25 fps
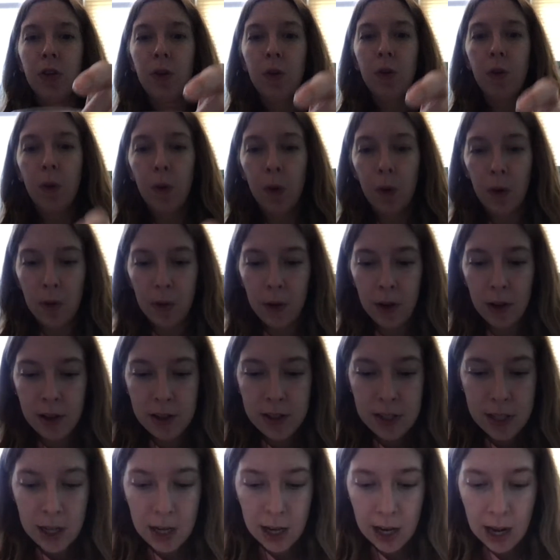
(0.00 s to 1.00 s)
4
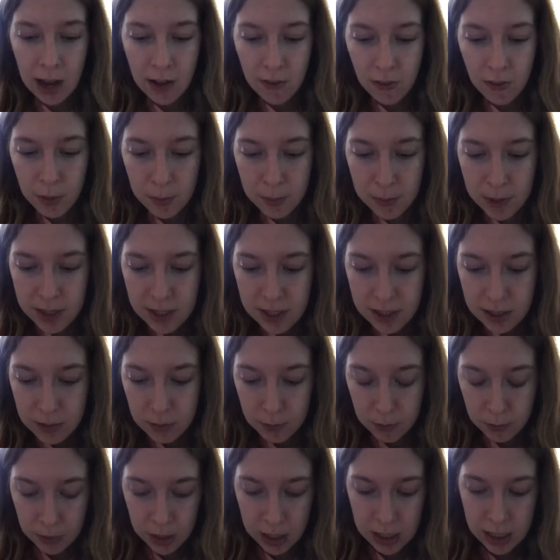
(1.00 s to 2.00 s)
oils, and I haven't
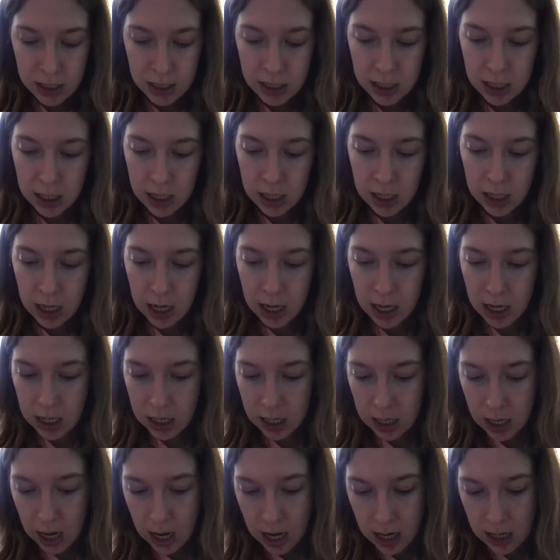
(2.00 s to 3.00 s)
mixed it
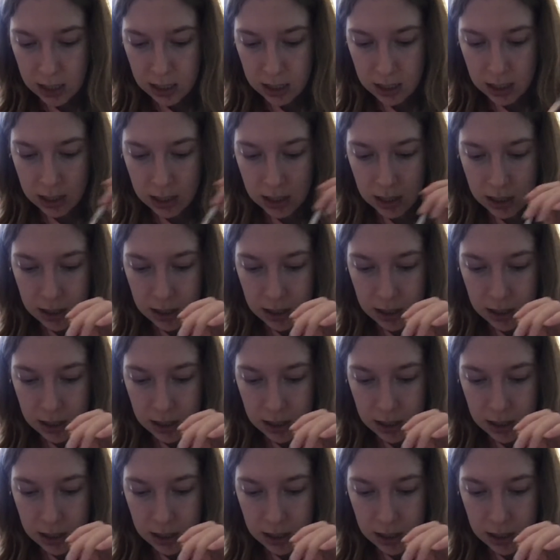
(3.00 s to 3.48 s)
in yet.